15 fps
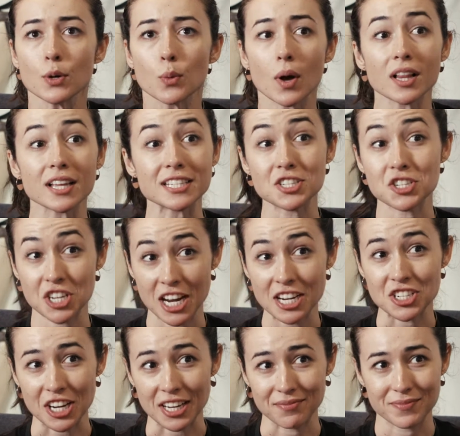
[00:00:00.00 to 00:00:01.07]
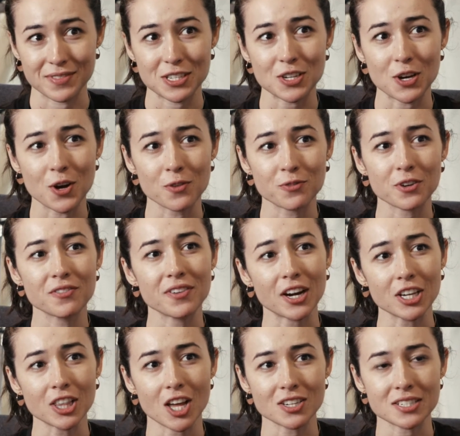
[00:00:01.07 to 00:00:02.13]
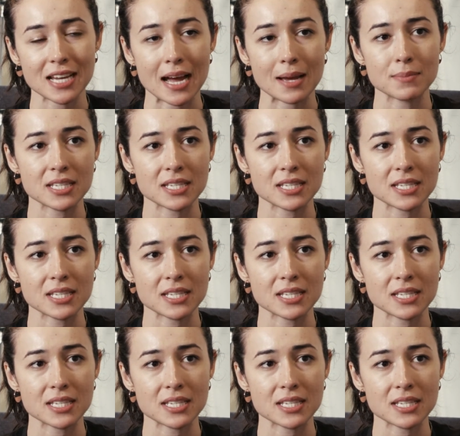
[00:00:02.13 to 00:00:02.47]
Well, it's changing. So for a very long time,